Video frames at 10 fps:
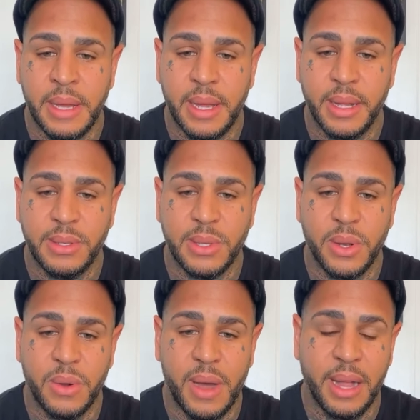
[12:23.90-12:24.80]
And
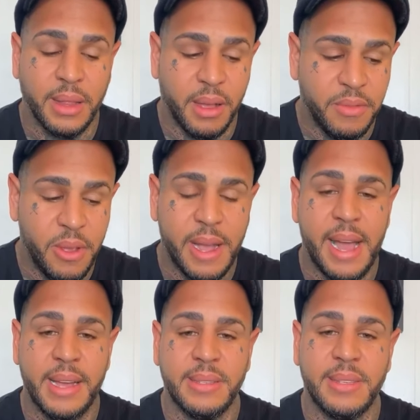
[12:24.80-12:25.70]
so I love you
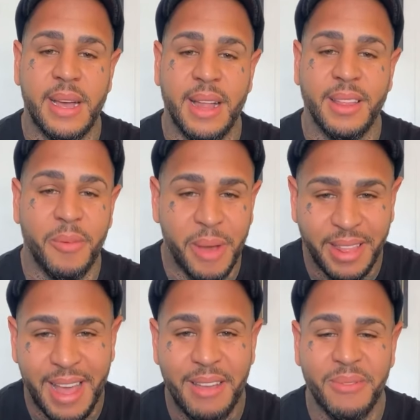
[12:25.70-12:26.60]
guys. I love my
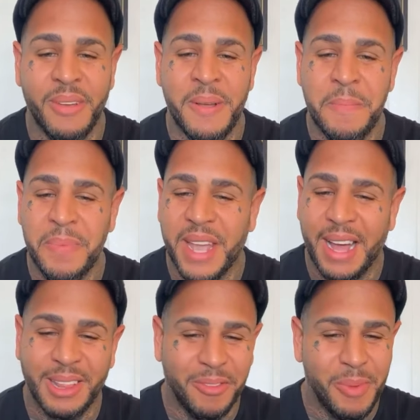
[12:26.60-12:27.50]
life.
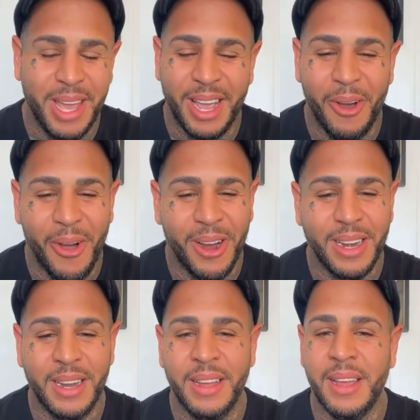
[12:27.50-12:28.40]
I love making
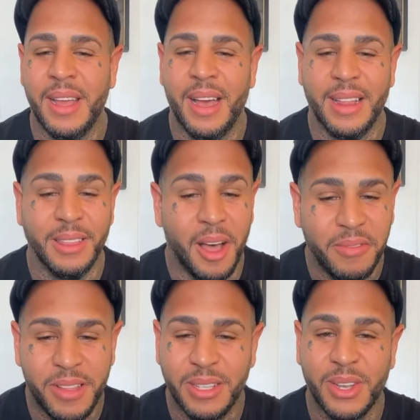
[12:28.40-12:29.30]
art. I
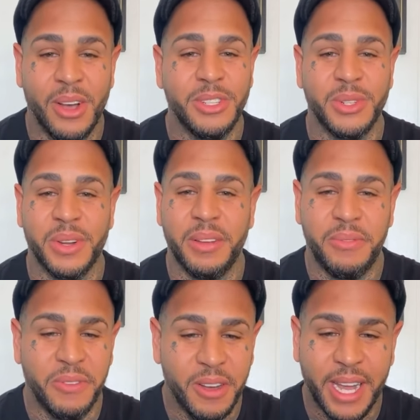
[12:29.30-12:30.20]
love this country.
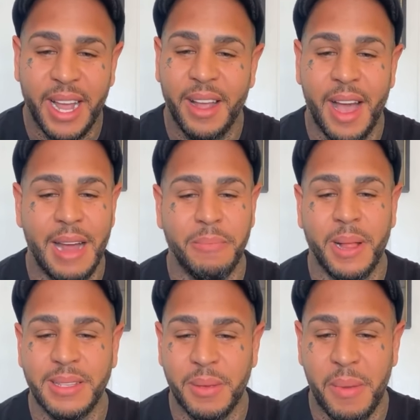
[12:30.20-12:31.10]
Fucking God
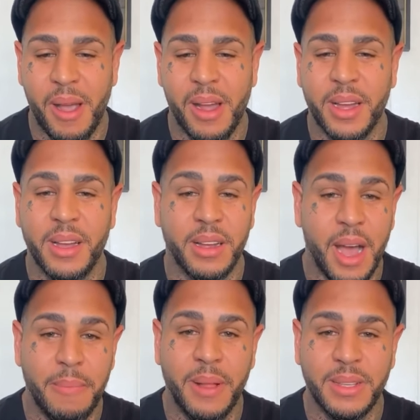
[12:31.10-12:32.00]
bless America.
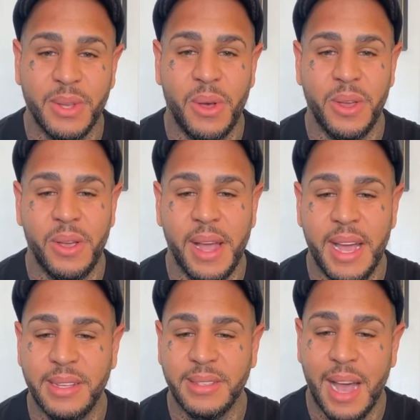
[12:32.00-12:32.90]
God bless all you
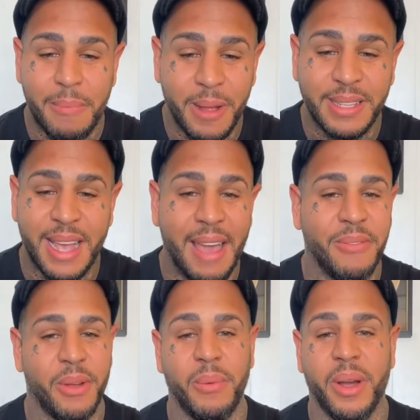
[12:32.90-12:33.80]
guys. God bless
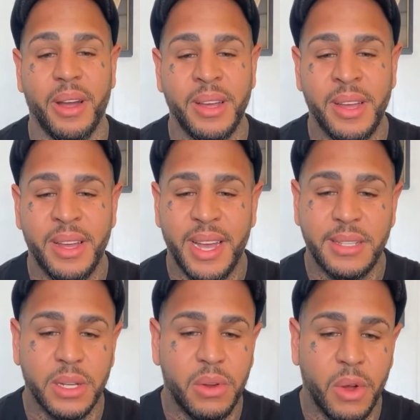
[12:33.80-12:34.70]
everywhere.
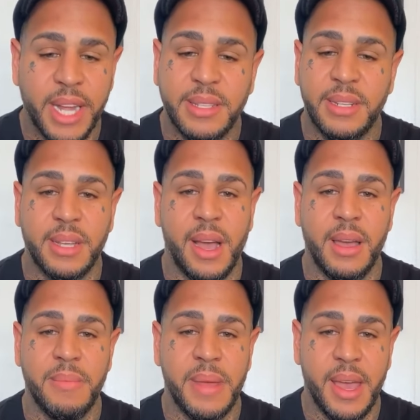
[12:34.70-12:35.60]
It's a crazy
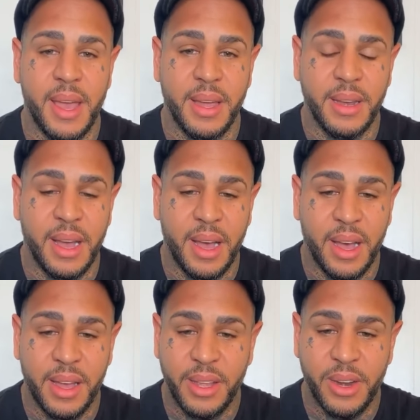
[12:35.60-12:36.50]
time, and
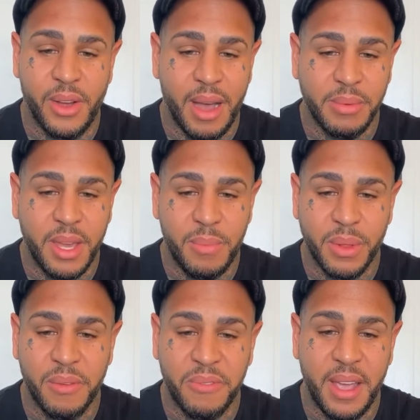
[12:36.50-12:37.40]
uh, you know I'm
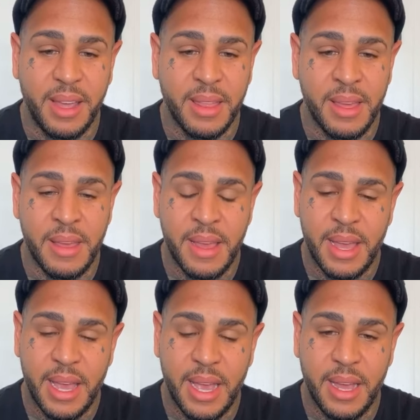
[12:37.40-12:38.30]
keeping the faith,
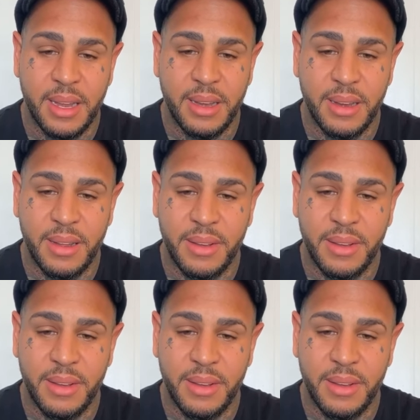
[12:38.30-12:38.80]
and